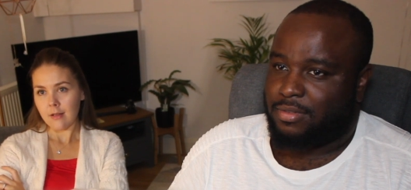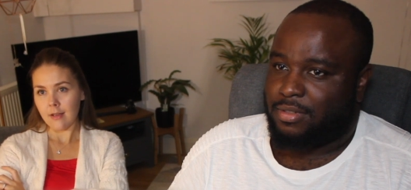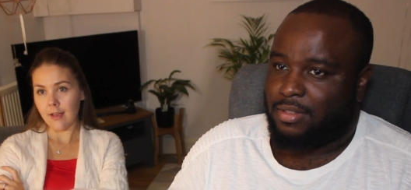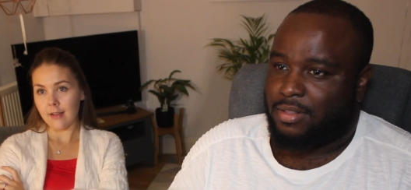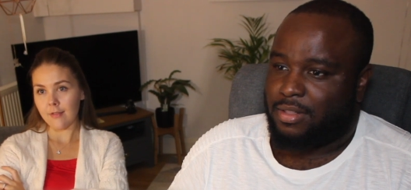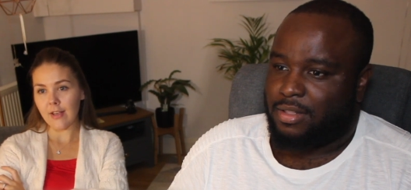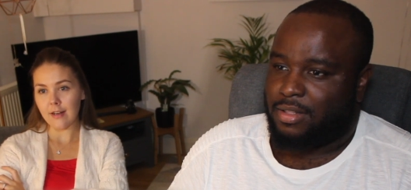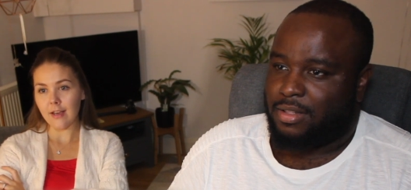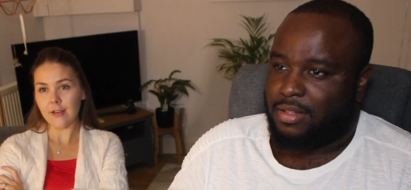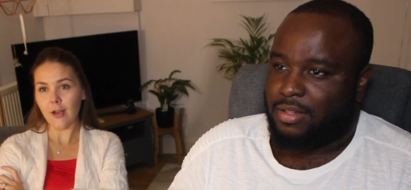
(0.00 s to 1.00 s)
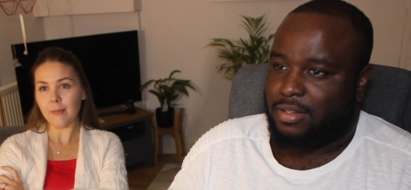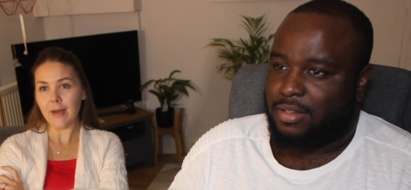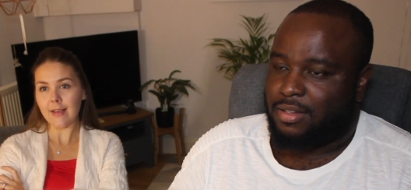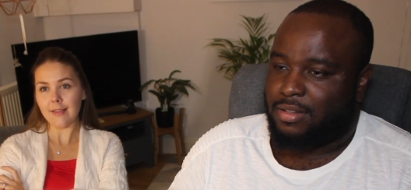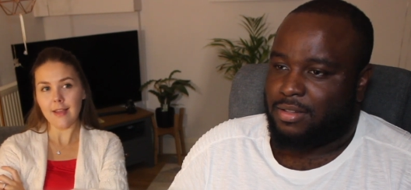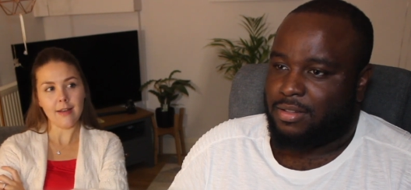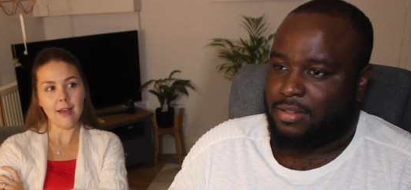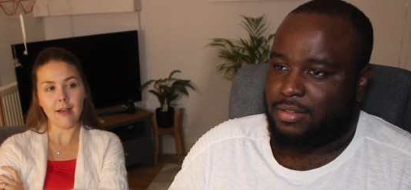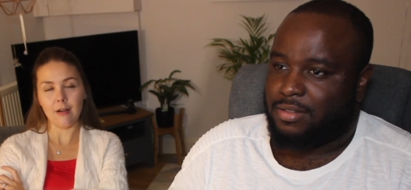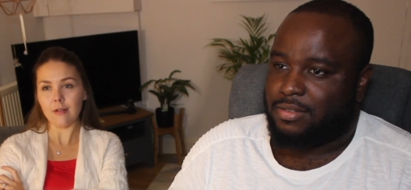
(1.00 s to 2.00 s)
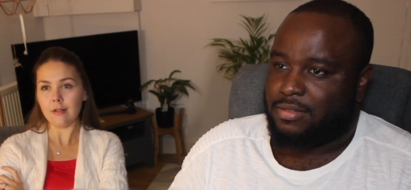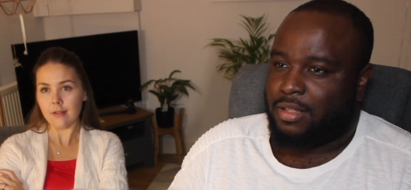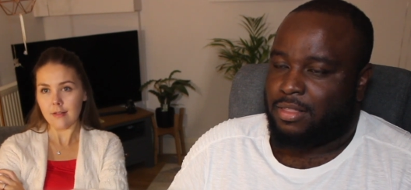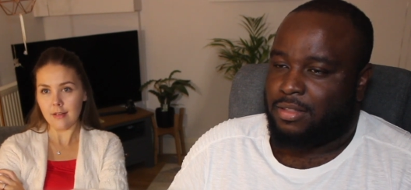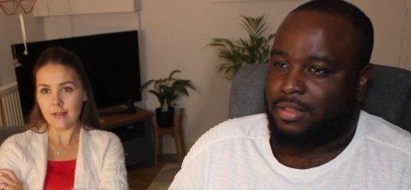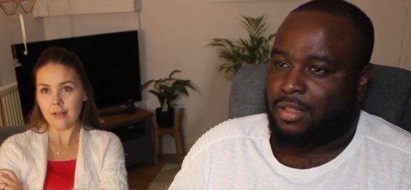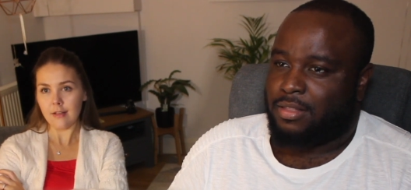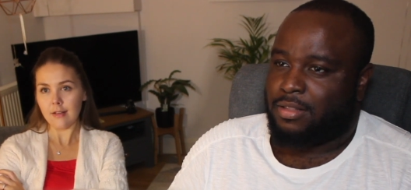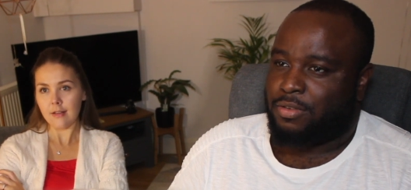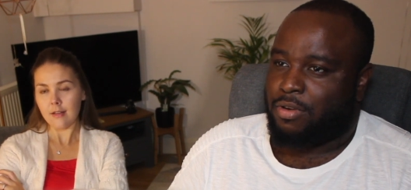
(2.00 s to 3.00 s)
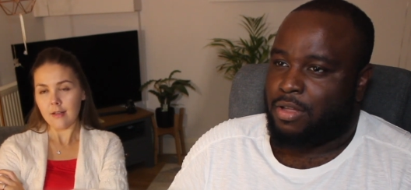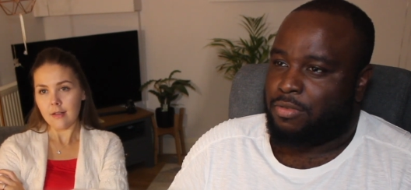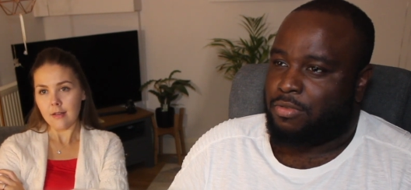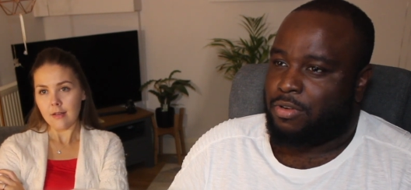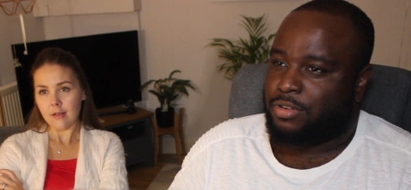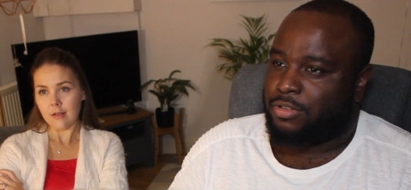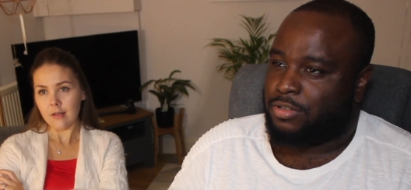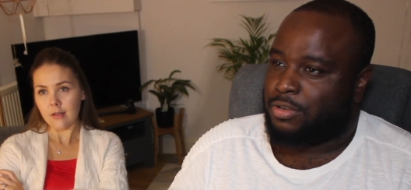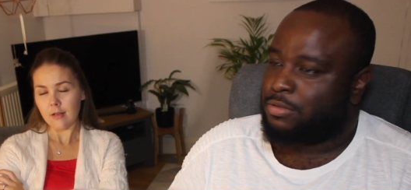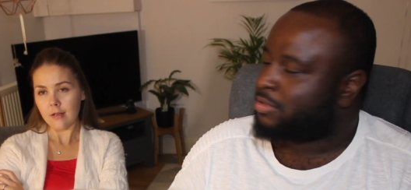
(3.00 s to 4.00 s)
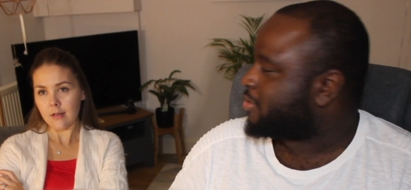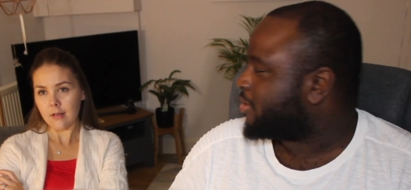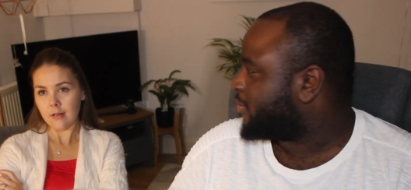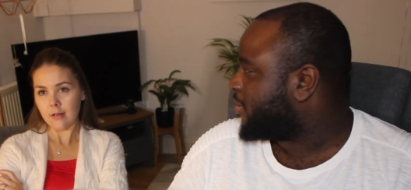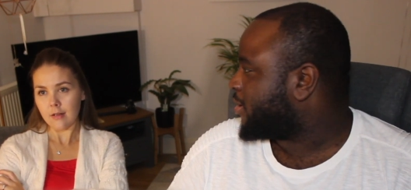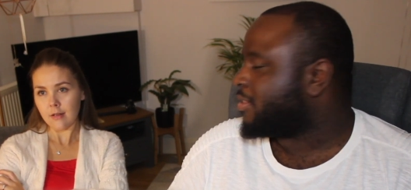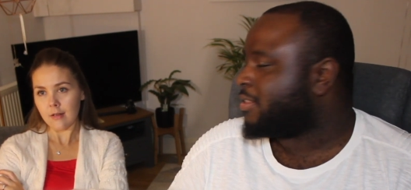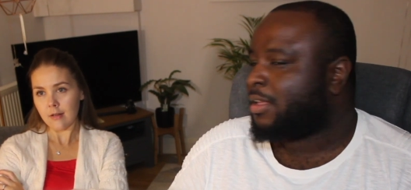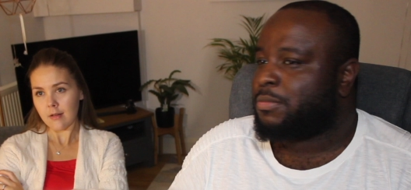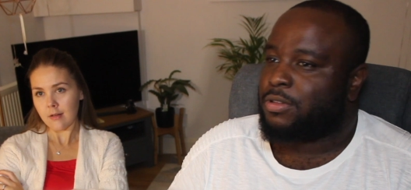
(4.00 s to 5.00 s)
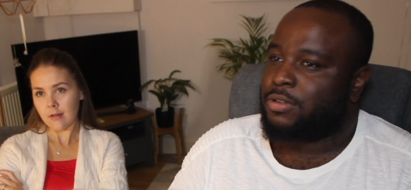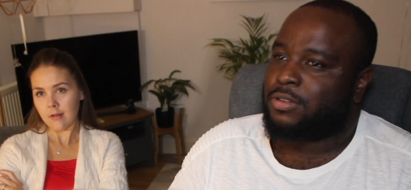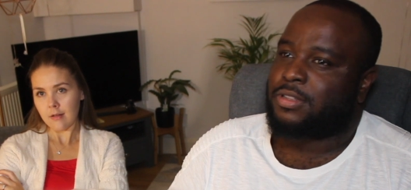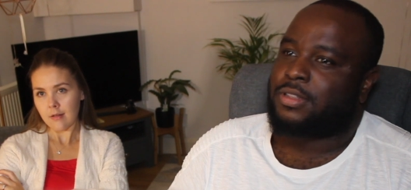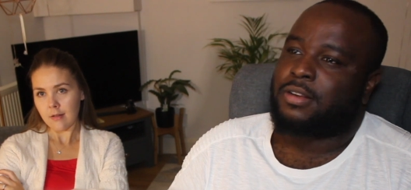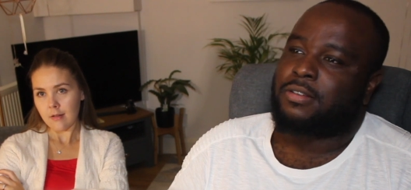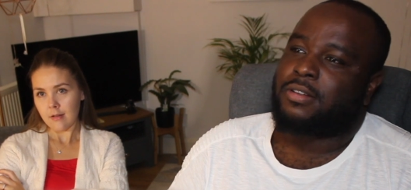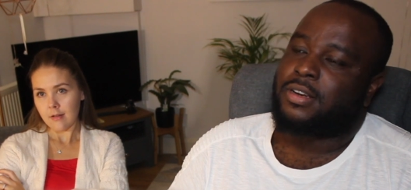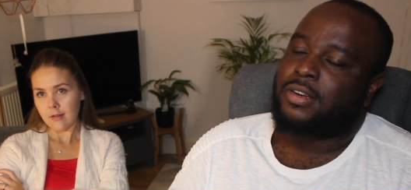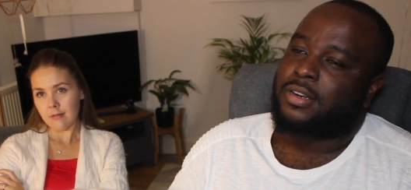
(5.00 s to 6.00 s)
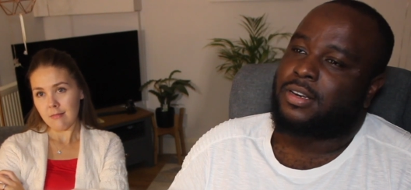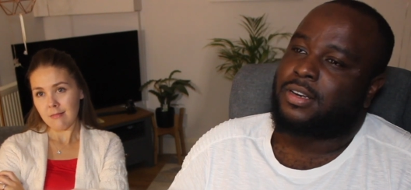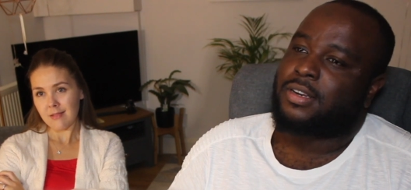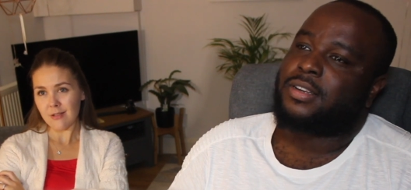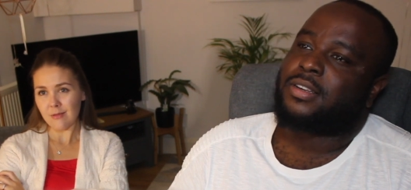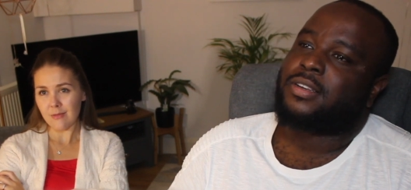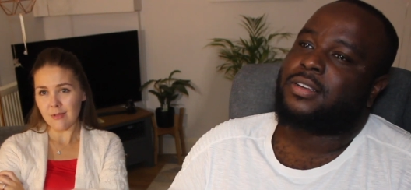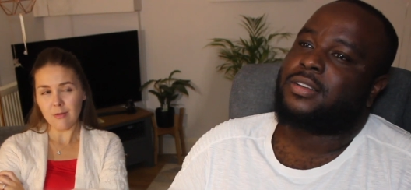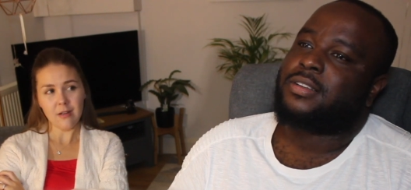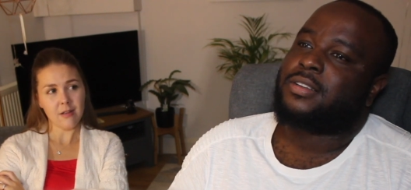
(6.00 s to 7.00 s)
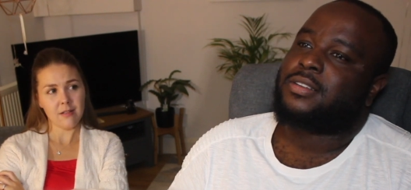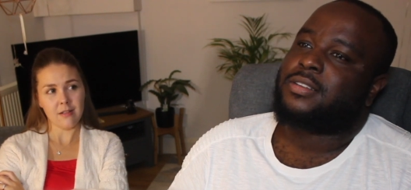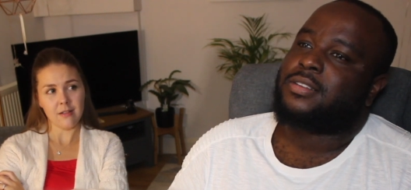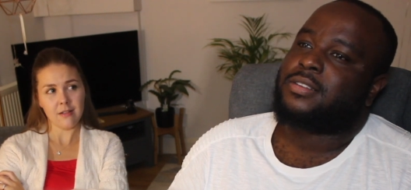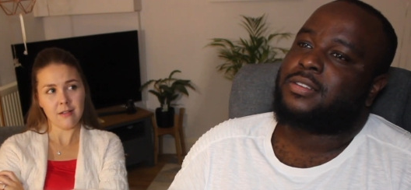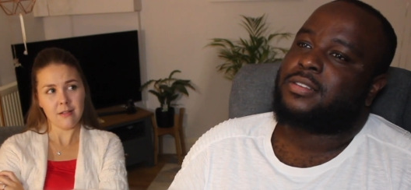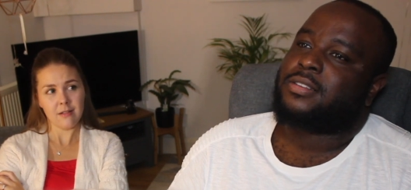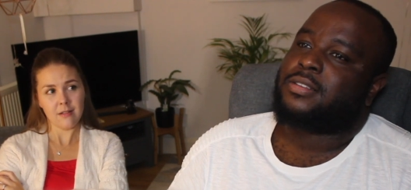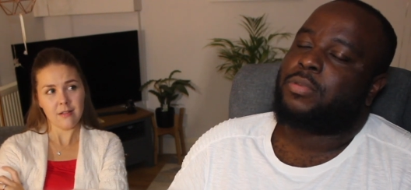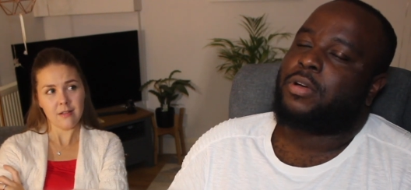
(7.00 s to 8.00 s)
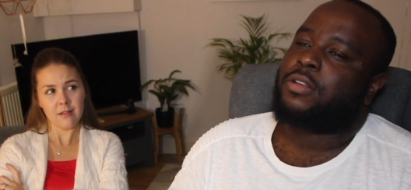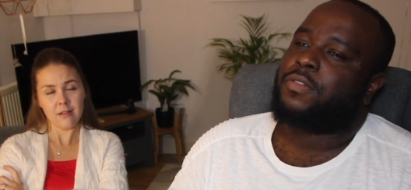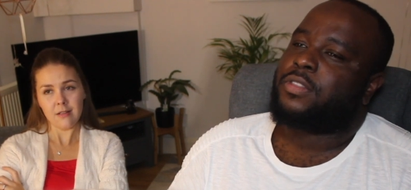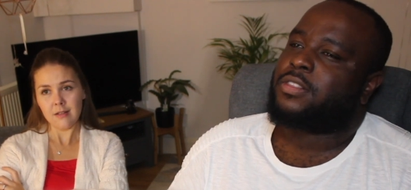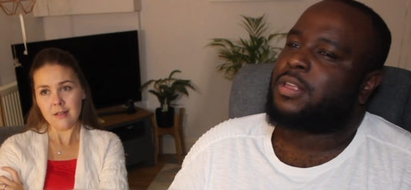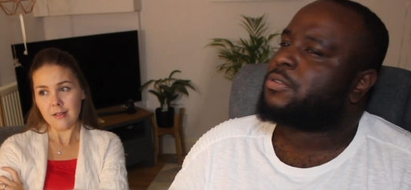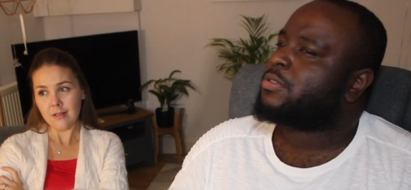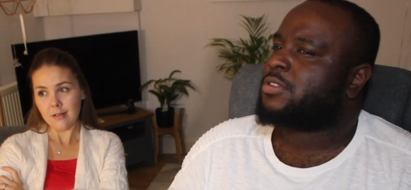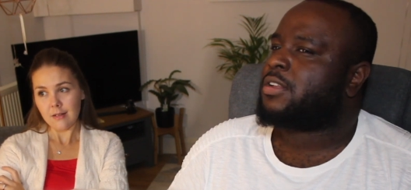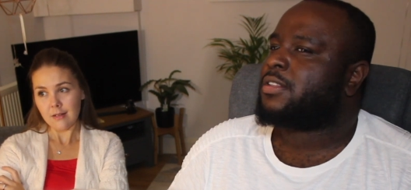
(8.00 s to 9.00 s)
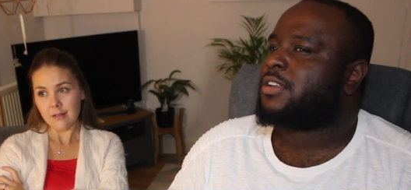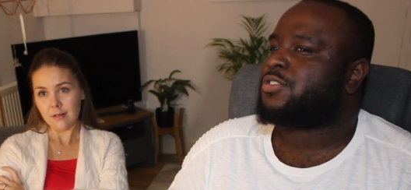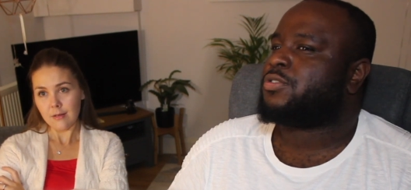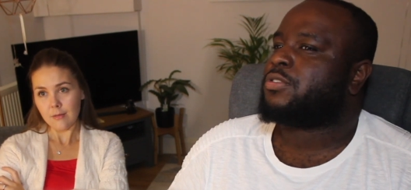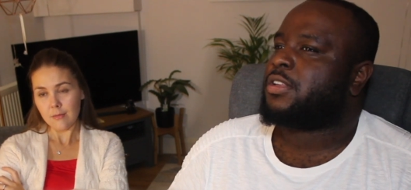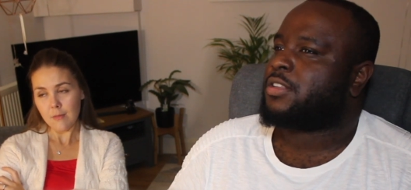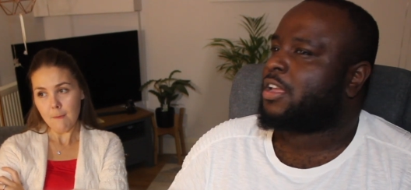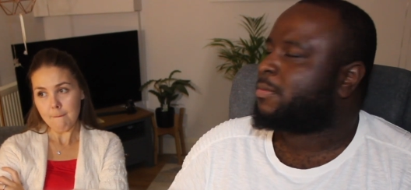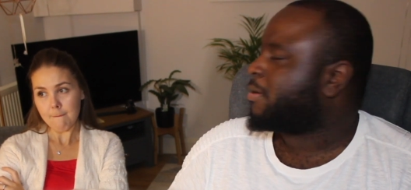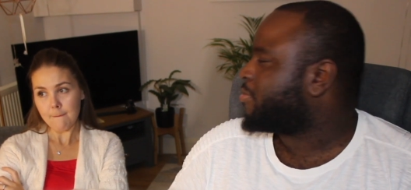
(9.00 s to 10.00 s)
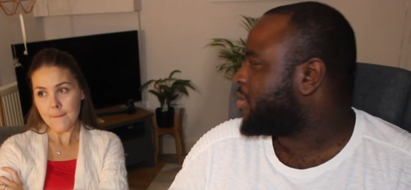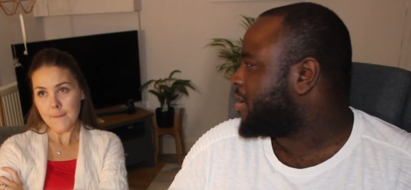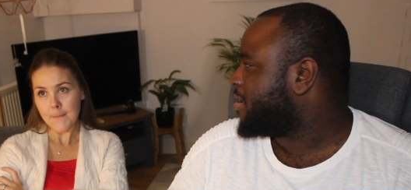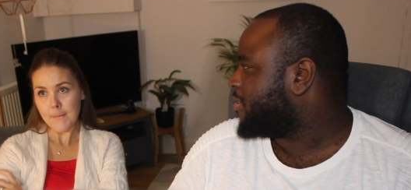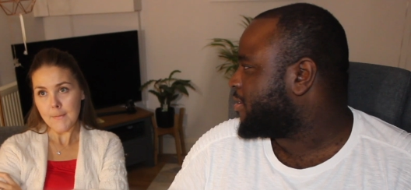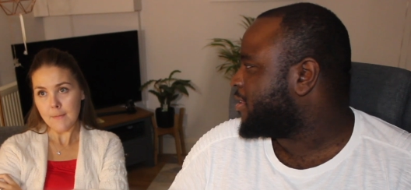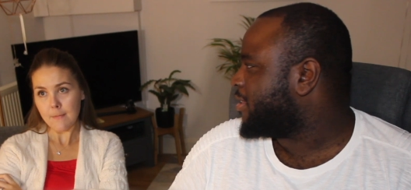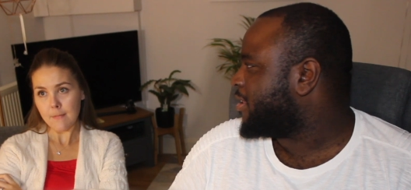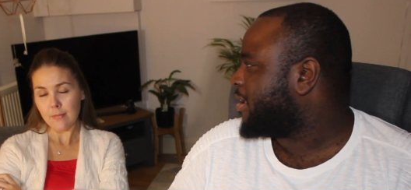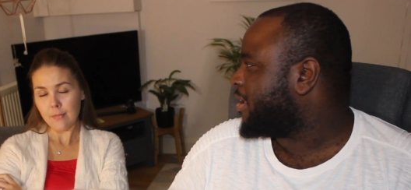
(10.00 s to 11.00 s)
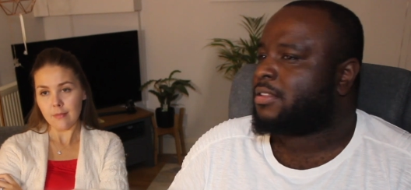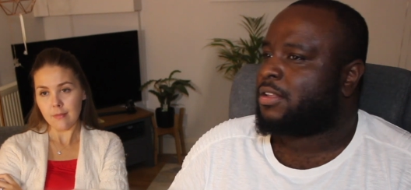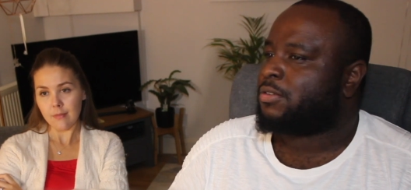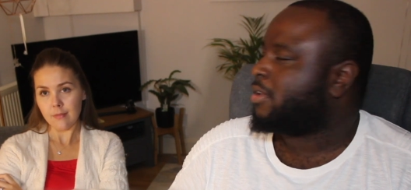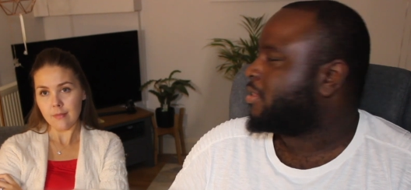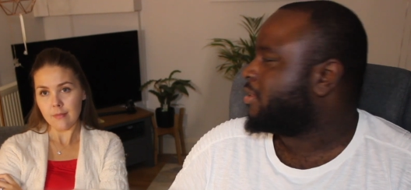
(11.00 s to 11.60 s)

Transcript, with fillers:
Speaker 1: Yeah, he's thinking I ain't going back in there now. I see? Think, I think they'd rather Russian soldiers than fucking Demodogs and that, right?
Speaker 2: I don't know what's worse, you know.
Speaker 1: But I don't think the Demodogs aren't that strong. They take them out pretty easy, don't they? They're not like the